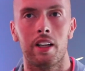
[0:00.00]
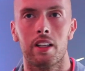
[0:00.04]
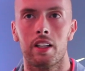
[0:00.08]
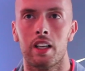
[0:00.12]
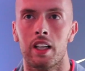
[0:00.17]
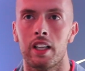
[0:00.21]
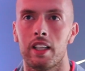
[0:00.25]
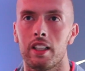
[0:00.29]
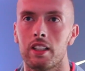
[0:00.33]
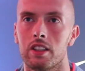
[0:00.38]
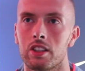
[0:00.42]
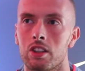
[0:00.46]

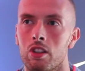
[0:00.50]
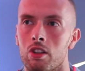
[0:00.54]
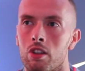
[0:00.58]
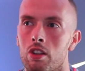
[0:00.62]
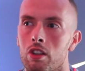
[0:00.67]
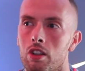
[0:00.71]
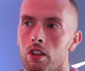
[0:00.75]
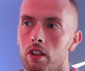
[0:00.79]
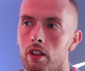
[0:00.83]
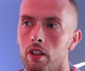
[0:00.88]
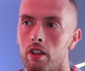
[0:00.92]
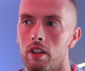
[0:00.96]
athlete,
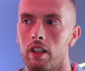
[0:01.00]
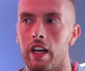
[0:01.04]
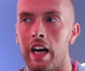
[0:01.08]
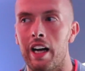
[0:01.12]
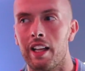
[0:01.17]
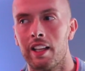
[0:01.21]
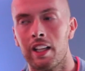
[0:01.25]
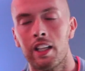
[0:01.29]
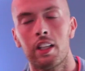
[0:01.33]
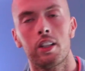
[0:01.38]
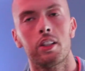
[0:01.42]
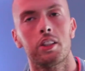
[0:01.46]
so I
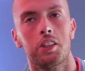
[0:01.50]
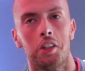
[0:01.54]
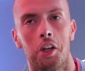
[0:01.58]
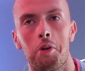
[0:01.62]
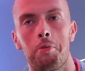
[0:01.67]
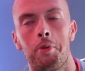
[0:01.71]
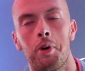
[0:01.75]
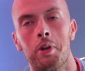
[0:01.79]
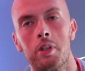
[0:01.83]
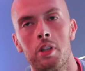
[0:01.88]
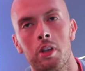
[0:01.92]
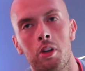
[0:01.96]
think there's a
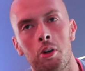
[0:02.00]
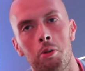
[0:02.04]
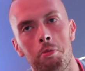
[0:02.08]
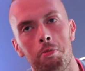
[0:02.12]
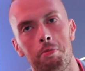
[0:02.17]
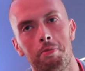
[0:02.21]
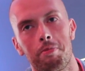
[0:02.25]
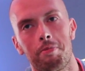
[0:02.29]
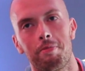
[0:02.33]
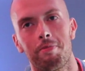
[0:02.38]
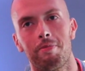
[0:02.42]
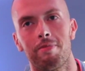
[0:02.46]
lot more to
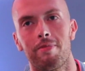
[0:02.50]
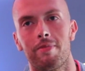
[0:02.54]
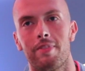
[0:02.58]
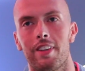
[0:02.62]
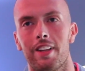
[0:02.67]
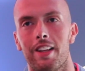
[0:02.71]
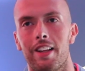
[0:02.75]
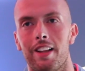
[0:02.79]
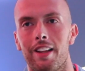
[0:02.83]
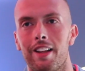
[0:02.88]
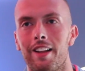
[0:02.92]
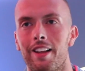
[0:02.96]

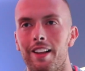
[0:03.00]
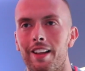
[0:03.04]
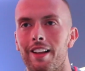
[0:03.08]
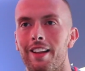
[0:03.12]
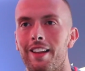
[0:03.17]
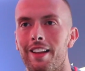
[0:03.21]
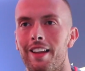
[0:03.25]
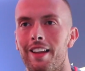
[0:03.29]
come.